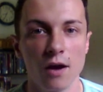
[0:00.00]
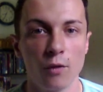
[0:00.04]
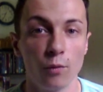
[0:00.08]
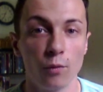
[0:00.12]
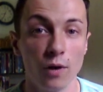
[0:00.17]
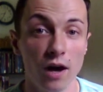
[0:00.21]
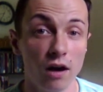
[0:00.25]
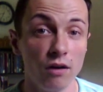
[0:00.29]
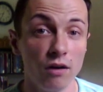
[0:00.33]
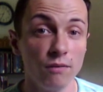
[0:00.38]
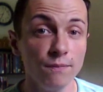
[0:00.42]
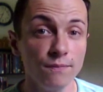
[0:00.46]

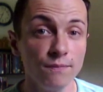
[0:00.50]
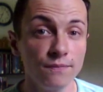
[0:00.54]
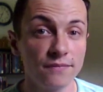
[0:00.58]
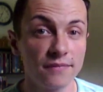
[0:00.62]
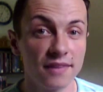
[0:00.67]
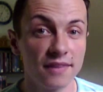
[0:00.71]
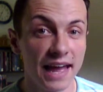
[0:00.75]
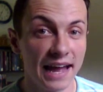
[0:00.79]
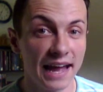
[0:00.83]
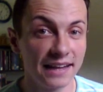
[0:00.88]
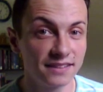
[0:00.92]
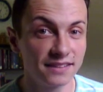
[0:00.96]
Well,
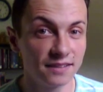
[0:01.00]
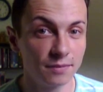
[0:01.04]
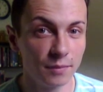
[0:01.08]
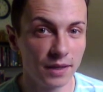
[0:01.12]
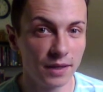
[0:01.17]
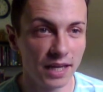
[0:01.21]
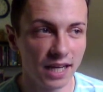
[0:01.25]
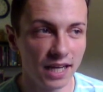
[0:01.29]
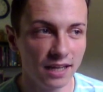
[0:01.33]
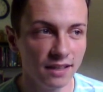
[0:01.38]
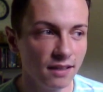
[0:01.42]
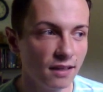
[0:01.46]
that's
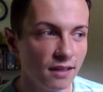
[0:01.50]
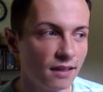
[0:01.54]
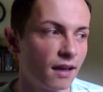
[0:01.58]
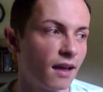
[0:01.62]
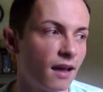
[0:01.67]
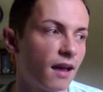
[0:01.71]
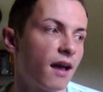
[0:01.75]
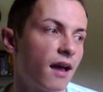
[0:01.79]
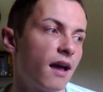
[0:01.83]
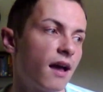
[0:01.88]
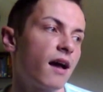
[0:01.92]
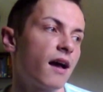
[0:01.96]
me.
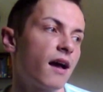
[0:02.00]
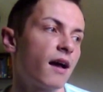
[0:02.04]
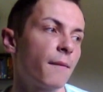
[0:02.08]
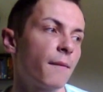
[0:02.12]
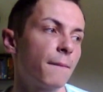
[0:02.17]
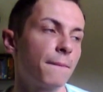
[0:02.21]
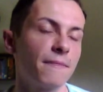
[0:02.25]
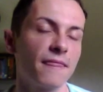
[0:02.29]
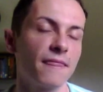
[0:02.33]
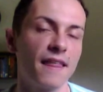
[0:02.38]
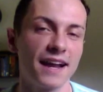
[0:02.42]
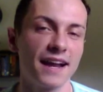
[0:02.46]

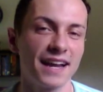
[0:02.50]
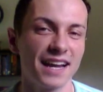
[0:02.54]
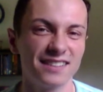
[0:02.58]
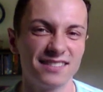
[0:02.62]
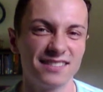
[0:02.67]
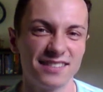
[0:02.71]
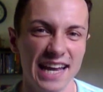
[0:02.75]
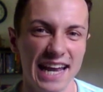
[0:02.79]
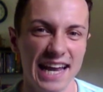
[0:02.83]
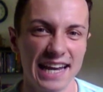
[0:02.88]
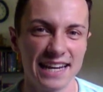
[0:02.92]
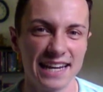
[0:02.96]
Um, like I
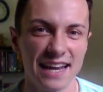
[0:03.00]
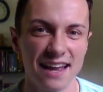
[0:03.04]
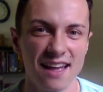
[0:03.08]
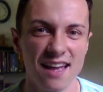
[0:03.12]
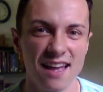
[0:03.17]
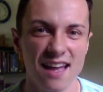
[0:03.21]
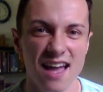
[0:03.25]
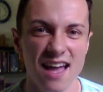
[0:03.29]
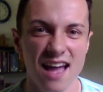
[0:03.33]
said,